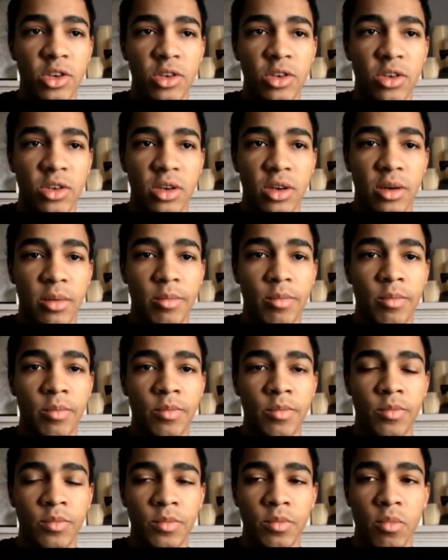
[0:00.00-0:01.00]
just to
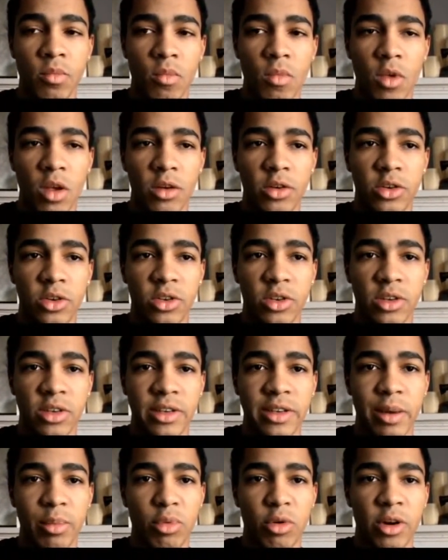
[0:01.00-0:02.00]

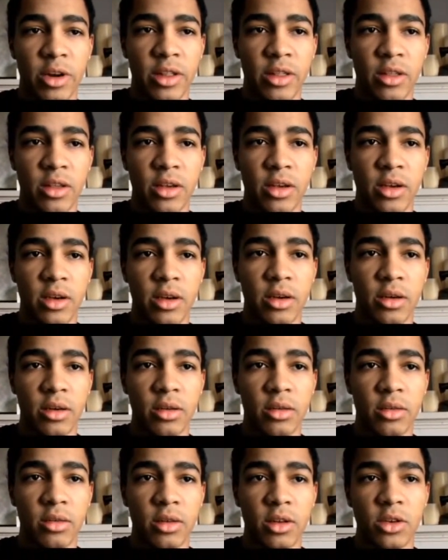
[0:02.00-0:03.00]
separate
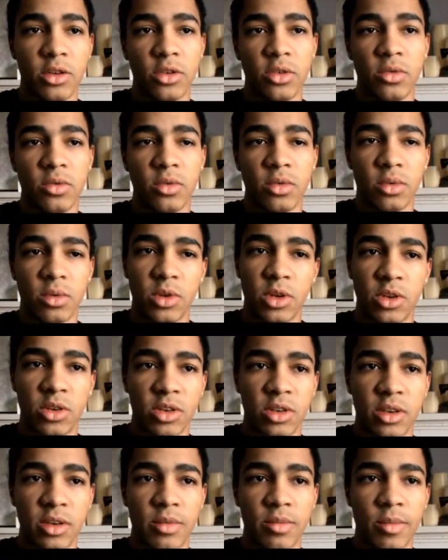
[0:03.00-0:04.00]
the 2, you'll
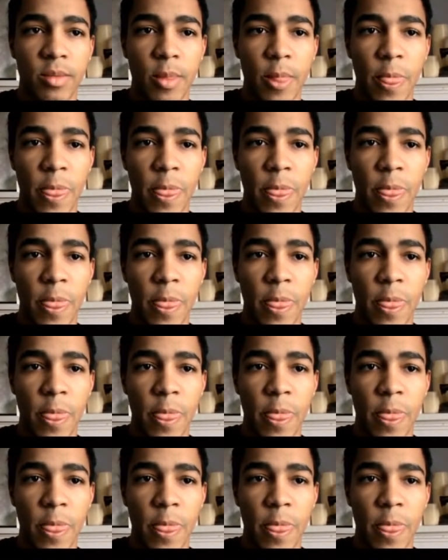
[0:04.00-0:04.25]
see.